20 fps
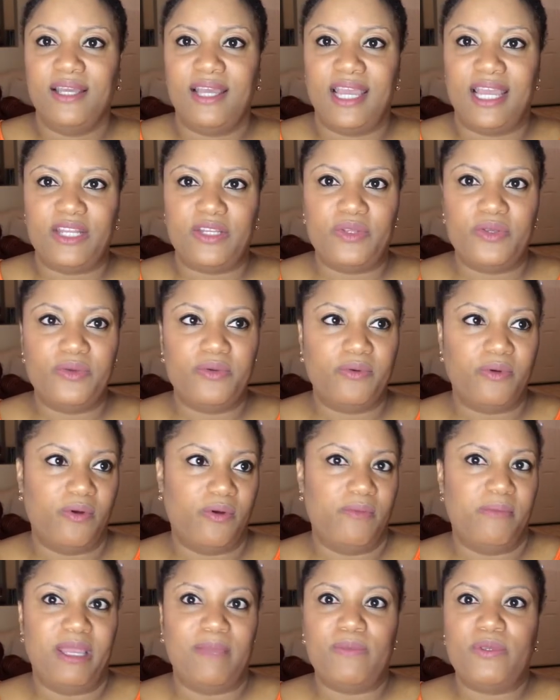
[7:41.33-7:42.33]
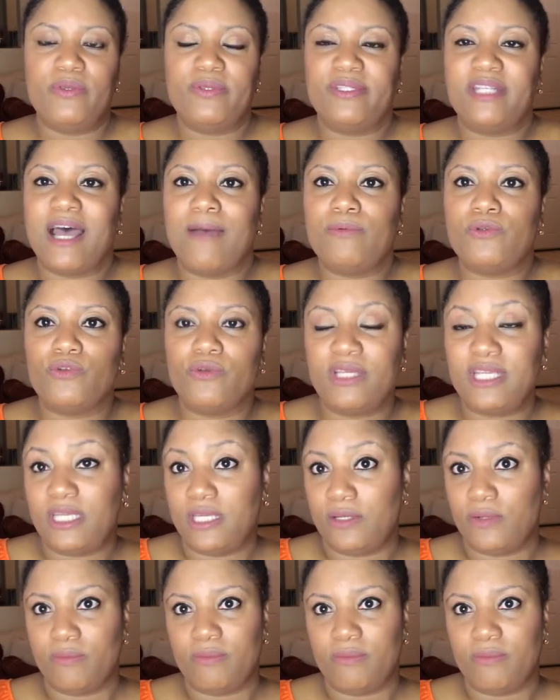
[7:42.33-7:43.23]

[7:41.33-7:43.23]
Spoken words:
or maybe you stopped drinking,